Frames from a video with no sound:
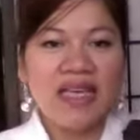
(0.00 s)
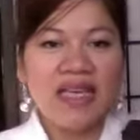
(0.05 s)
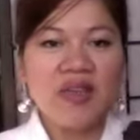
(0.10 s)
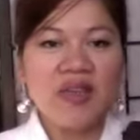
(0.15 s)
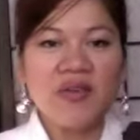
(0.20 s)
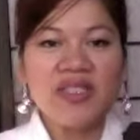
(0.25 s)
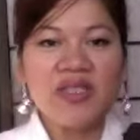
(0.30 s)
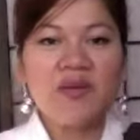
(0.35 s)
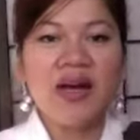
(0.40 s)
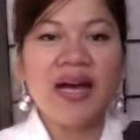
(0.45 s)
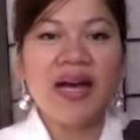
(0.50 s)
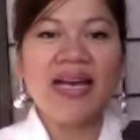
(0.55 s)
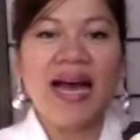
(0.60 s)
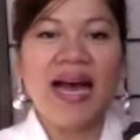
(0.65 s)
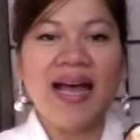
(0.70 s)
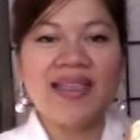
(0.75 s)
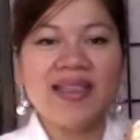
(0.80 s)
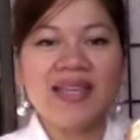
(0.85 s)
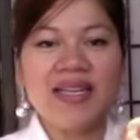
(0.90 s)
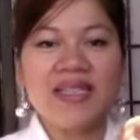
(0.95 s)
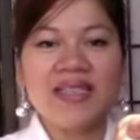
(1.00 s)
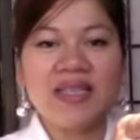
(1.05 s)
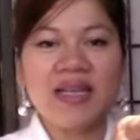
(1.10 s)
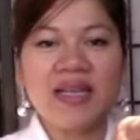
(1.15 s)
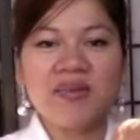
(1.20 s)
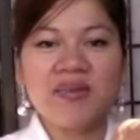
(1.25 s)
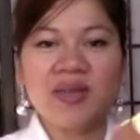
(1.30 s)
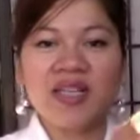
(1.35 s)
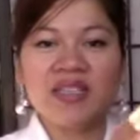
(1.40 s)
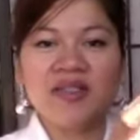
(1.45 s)
And the reason why I got this
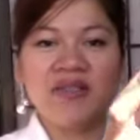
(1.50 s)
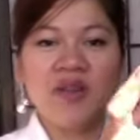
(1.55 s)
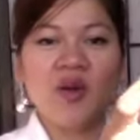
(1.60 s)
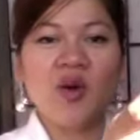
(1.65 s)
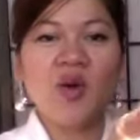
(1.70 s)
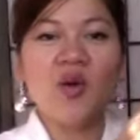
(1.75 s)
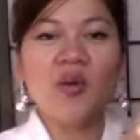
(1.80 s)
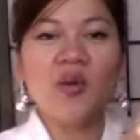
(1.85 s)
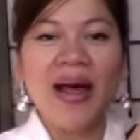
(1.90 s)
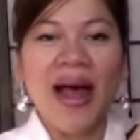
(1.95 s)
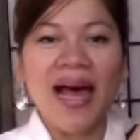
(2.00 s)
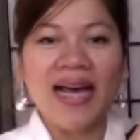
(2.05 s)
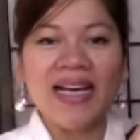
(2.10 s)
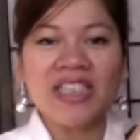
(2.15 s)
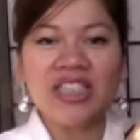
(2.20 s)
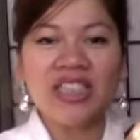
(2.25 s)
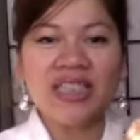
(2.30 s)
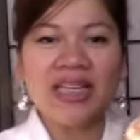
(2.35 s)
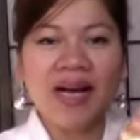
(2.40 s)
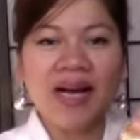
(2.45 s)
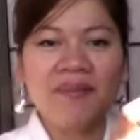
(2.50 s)
is because of the cool packaging.